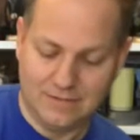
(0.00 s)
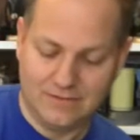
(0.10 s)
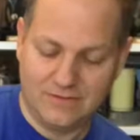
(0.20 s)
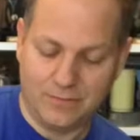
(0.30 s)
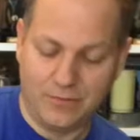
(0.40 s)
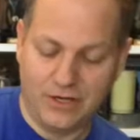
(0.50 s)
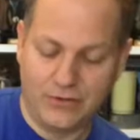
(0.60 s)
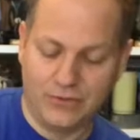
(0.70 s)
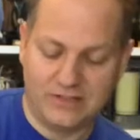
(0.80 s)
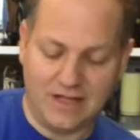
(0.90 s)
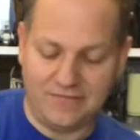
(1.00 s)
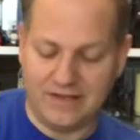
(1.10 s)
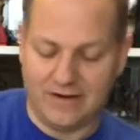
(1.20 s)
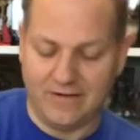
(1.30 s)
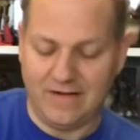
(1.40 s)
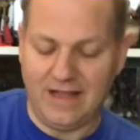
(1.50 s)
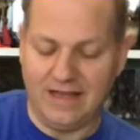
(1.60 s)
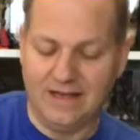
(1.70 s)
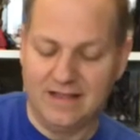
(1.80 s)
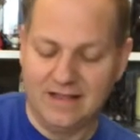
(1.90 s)
So pretty cool stuff there. All
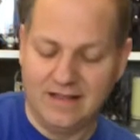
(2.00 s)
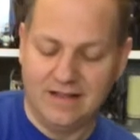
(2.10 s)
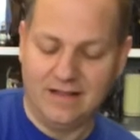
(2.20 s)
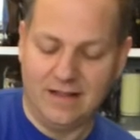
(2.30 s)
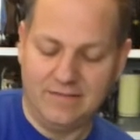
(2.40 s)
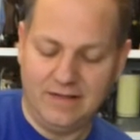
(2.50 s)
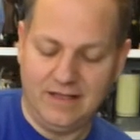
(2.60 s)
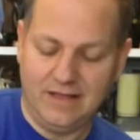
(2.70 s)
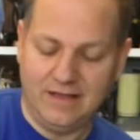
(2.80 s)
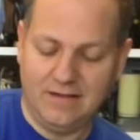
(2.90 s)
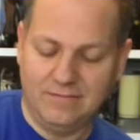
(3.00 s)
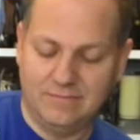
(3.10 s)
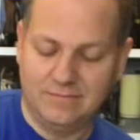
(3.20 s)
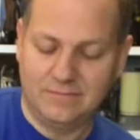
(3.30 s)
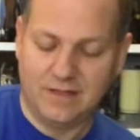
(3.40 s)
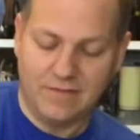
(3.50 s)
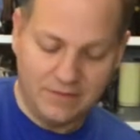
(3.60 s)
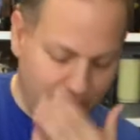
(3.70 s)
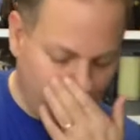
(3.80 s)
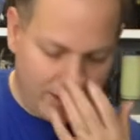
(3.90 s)
right, loving
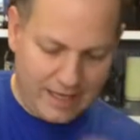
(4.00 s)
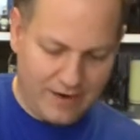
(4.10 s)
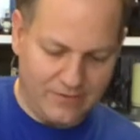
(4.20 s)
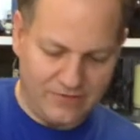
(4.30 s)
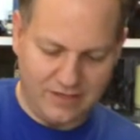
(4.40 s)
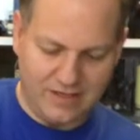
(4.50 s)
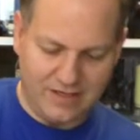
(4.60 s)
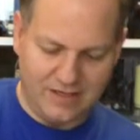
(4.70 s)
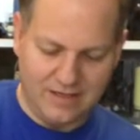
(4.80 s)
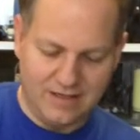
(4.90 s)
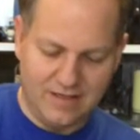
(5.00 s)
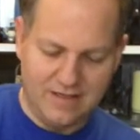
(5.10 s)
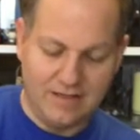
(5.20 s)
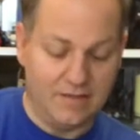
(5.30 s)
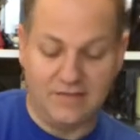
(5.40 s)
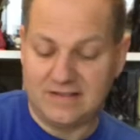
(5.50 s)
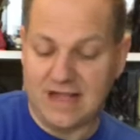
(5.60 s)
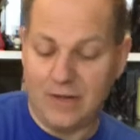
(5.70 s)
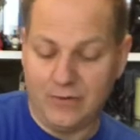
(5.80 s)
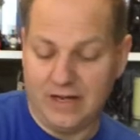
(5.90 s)
the Woody Harrelson. If it's
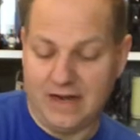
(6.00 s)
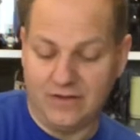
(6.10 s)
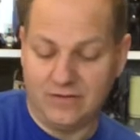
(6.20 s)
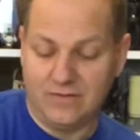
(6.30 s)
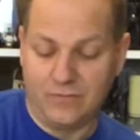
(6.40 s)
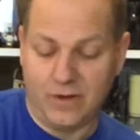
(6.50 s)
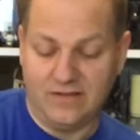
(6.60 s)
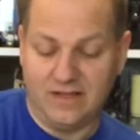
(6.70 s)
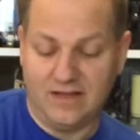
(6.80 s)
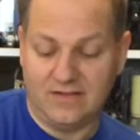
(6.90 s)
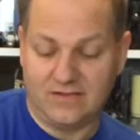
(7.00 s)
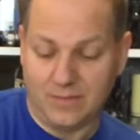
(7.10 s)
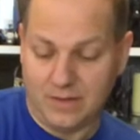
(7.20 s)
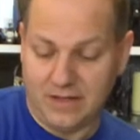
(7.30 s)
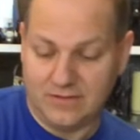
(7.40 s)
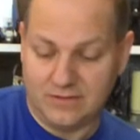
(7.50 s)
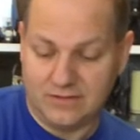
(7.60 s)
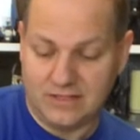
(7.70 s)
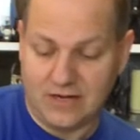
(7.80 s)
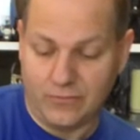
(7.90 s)
not Woody Harrelson's voice, it is somebody who's a
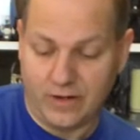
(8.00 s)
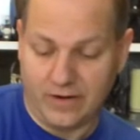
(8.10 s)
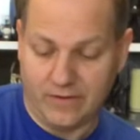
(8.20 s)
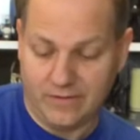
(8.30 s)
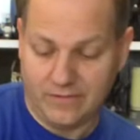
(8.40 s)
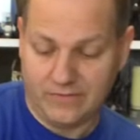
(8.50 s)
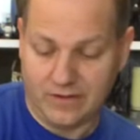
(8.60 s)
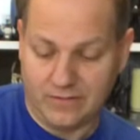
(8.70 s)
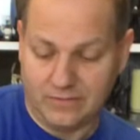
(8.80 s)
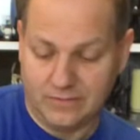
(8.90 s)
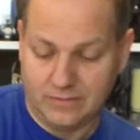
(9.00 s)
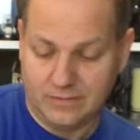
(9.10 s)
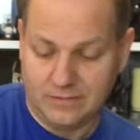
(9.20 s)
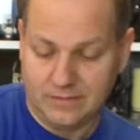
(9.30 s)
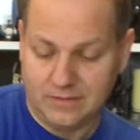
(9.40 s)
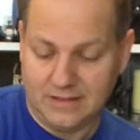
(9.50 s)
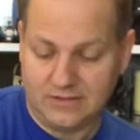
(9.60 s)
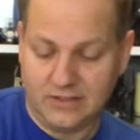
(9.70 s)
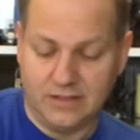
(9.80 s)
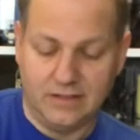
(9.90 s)
dead ringer. So
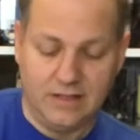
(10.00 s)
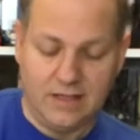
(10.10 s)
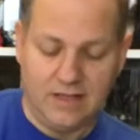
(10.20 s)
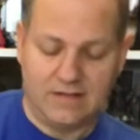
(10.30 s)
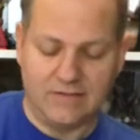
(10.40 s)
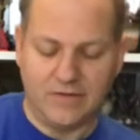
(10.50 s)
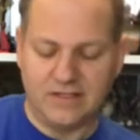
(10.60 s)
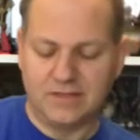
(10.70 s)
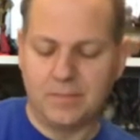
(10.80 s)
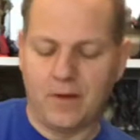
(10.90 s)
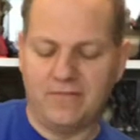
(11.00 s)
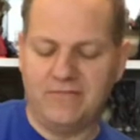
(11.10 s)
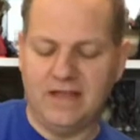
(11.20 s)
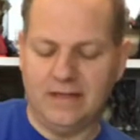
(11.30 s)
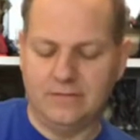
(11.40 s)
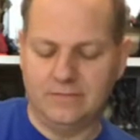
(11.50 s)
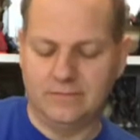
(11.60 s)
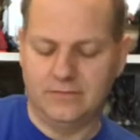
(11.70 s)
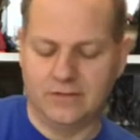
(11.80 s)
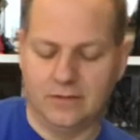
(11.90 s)
that's good. He's got very small feet,
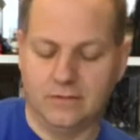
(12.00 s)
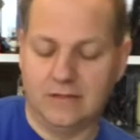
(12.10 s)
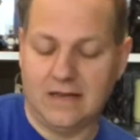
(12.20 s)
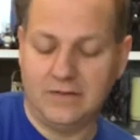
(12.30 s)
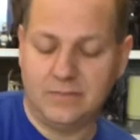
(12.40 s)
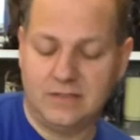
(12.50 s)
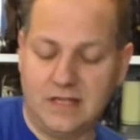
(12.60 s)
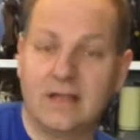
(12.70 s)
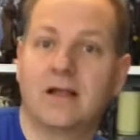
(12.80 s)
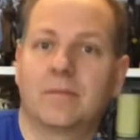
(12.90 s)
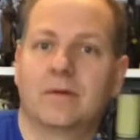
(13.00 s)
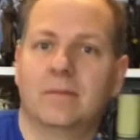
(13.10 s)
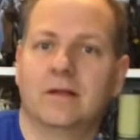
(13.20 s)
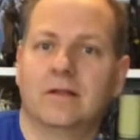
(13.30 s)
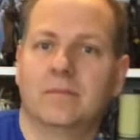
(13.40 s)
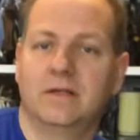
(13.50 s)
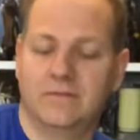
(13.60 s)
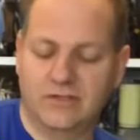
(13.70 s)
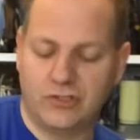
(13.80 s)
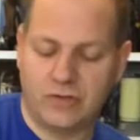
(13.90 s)
so having him stand up can be a little bit
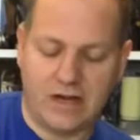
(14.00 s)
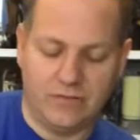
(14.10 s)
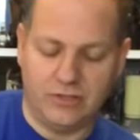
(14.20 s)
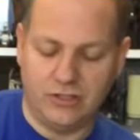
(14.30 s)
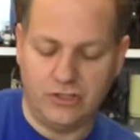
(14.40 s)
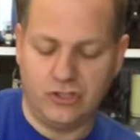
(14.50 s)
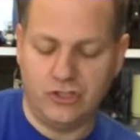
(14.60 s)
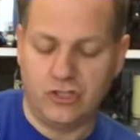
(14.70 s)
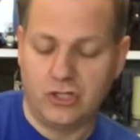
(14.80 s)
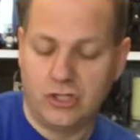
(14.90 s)
of a challenge.